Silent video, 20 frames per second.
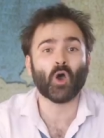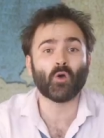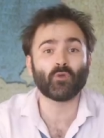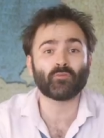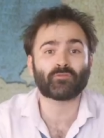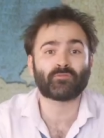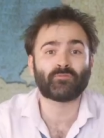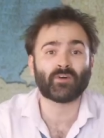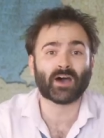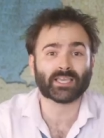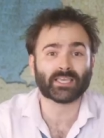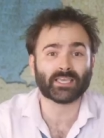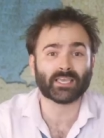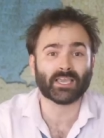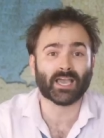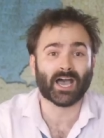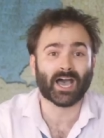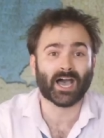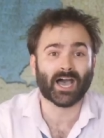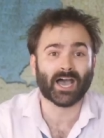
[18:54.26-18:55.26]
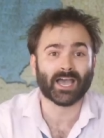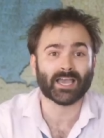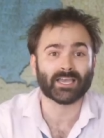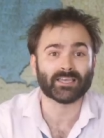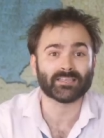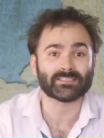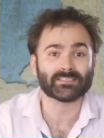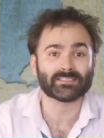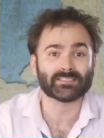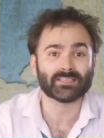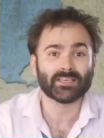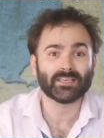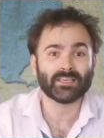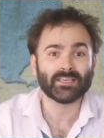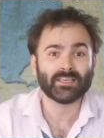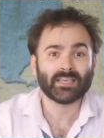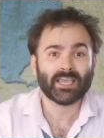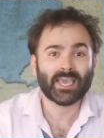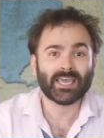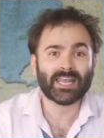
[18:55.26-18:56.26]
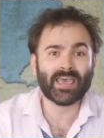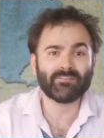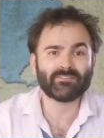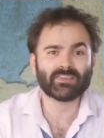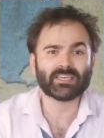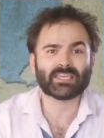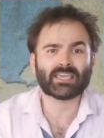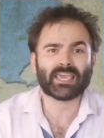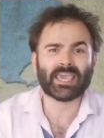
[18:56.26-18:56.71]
own fucking eyes. And having